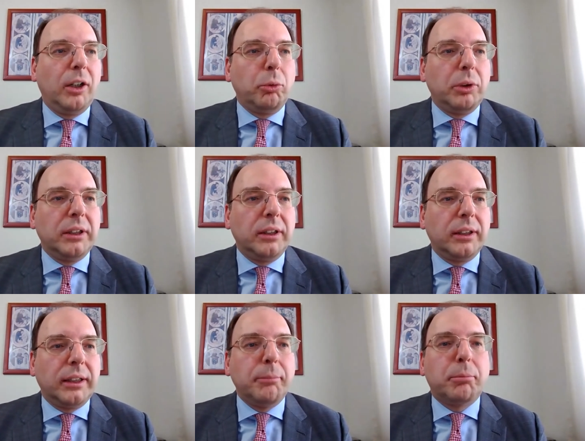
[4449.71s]

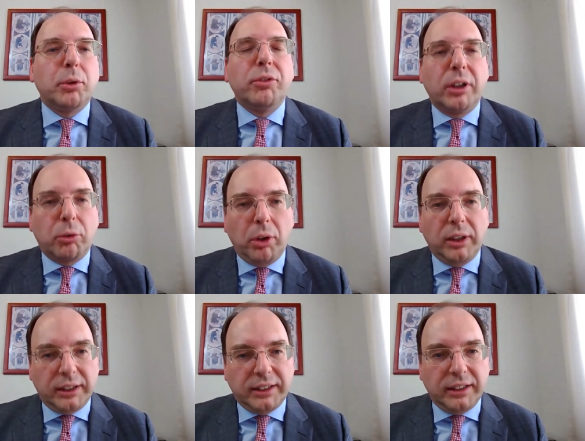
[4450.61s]
will improve the
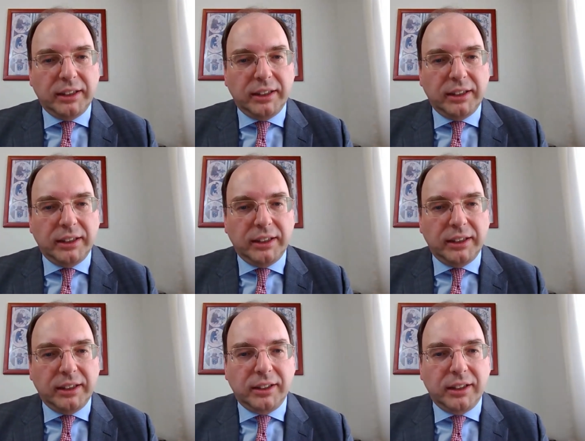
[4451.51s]
quality
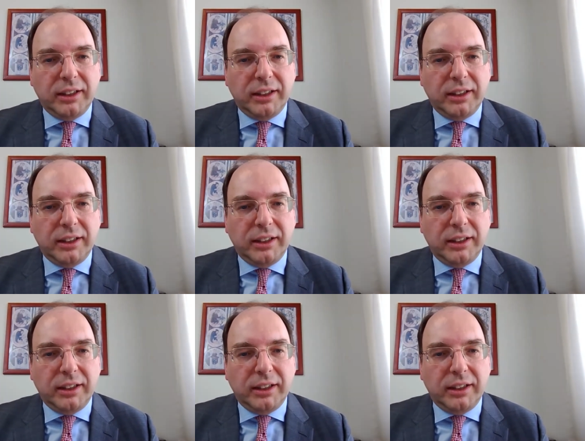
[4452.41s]
of